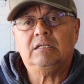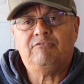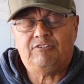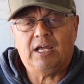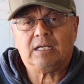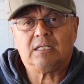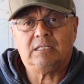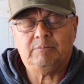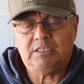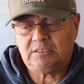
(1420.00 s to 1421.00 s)
In
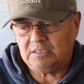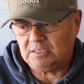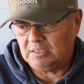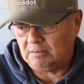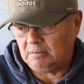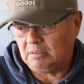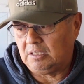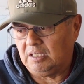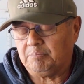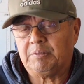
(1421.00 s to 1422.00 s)
fact, let me
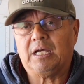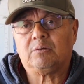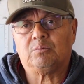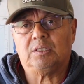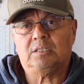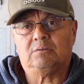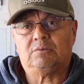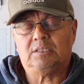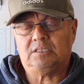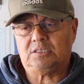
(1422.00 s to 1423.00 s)
get back
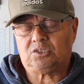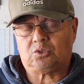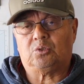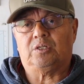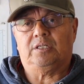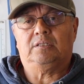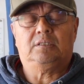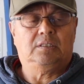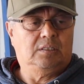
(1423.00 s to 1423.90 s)
and run this story.